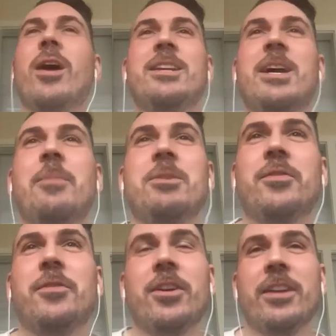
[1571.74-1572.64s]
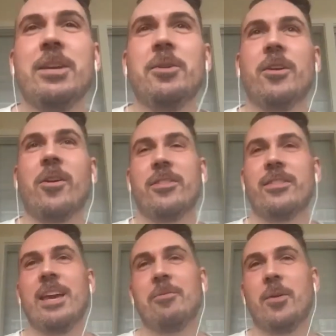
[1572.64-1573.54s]
idea how much of a flirt he or
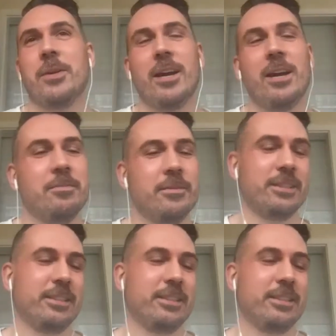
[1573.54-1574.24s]
they will become.